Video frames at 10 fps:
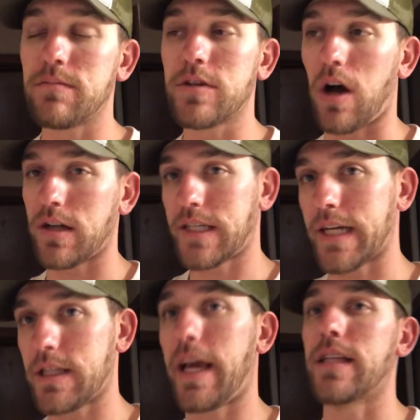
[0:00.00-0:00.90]

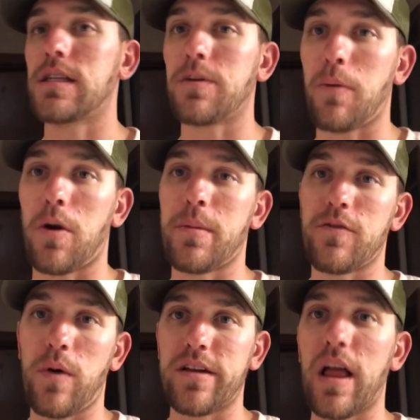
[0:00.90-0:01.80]
contact the Kansas Department
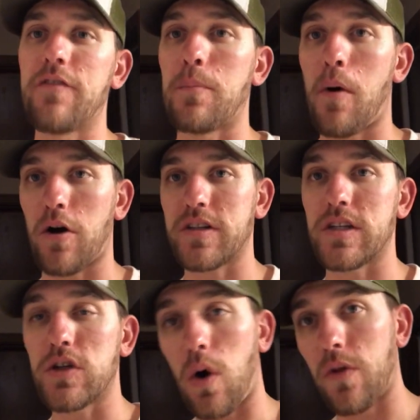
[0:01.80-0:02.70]
of Wildlife and Parks
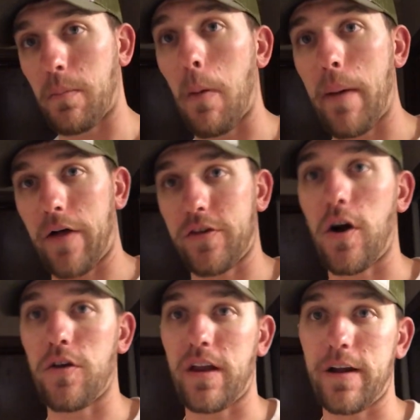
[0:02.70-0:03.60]
and told them about the
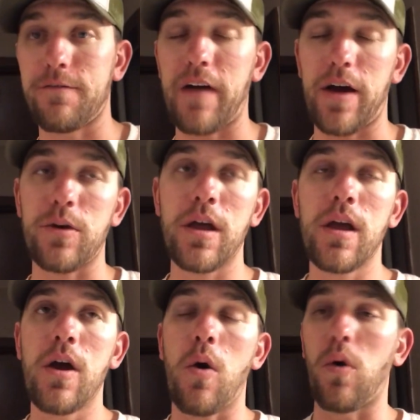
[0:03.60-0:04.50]
car that I'd found,
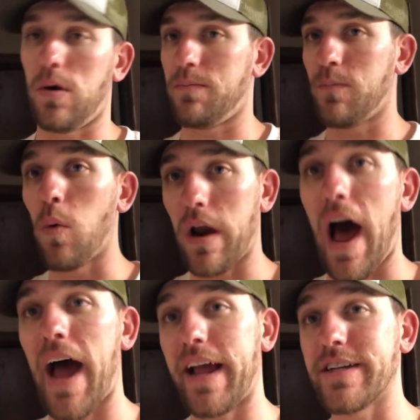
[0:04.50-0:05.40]
or what
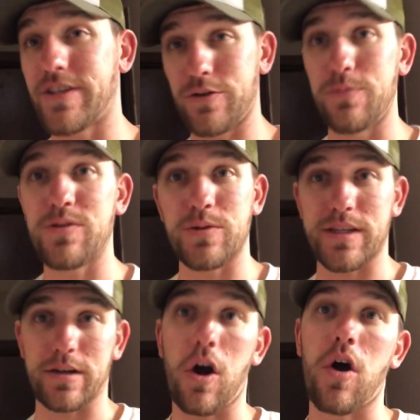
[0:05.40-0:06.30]
I assumed was
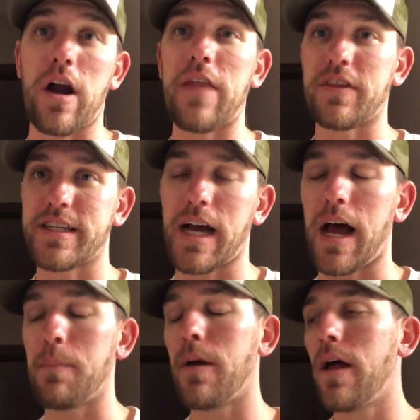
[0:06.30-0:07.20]
the car at the
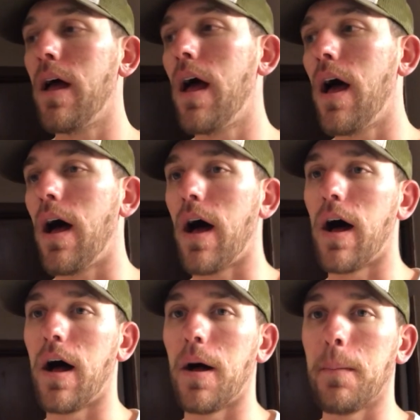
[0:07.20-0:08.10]

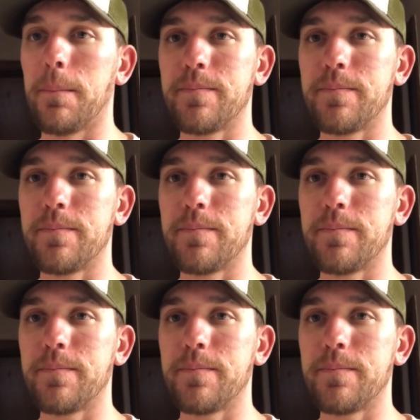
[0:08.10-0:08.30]
time.